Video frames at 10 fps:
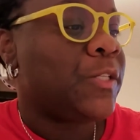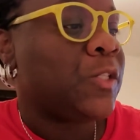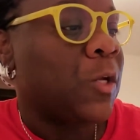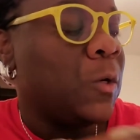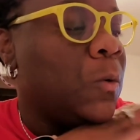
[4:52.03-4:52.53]

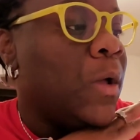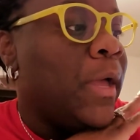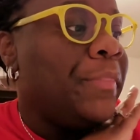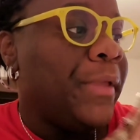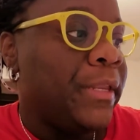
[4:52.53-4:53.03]
So
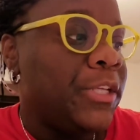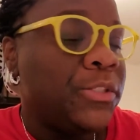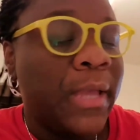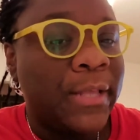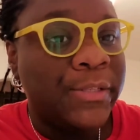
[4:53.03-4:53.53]
the
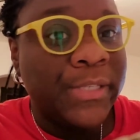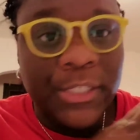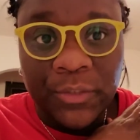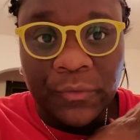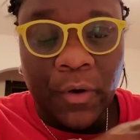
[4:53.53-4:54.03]
initial
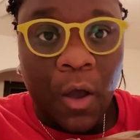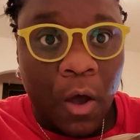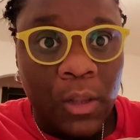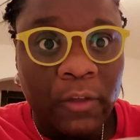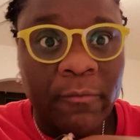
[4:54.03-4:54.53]
consultation for
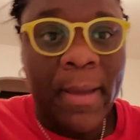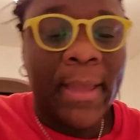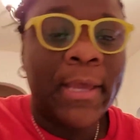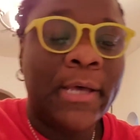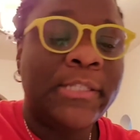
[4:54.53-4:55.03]
all of
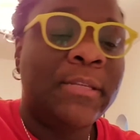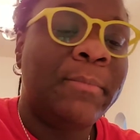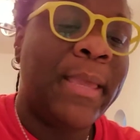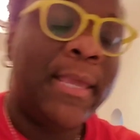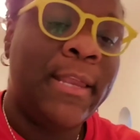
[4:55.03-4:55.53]
my custom
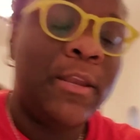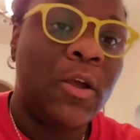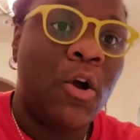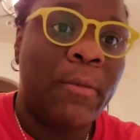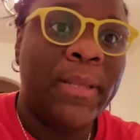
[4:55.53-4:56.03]
made
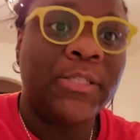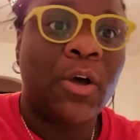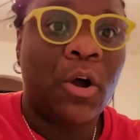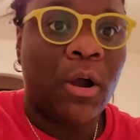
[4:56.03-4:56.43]
garments is